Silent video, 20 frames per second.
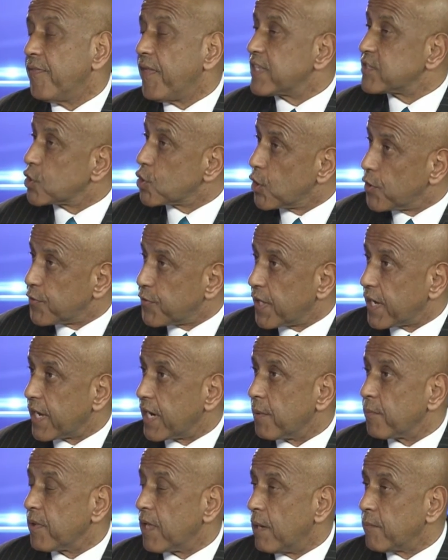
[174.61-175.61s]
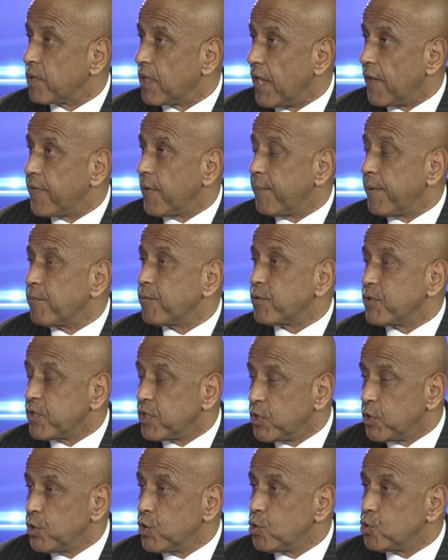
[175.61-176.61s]
that's a good thing. And I'm, I'm glad that people
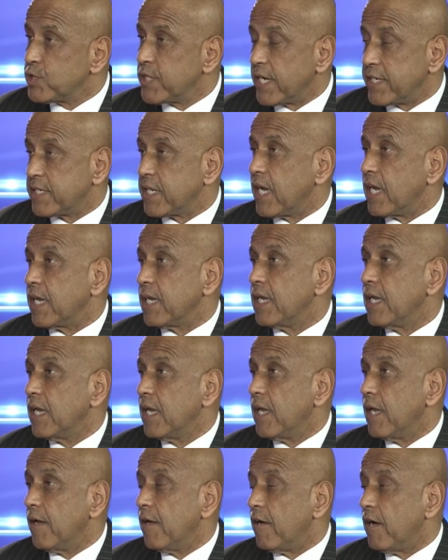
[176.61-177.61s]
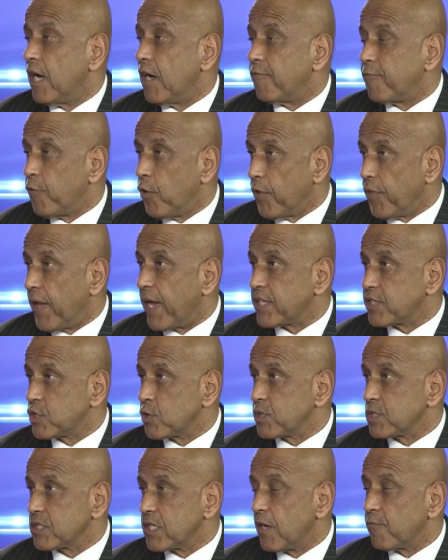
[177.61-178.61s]
do use that day uh, for that.
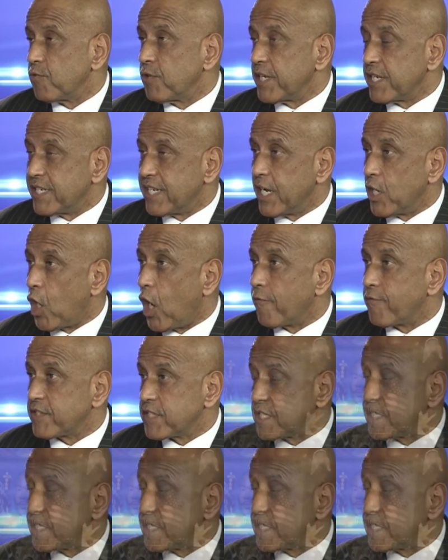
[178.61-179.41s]
So it's not really a day off,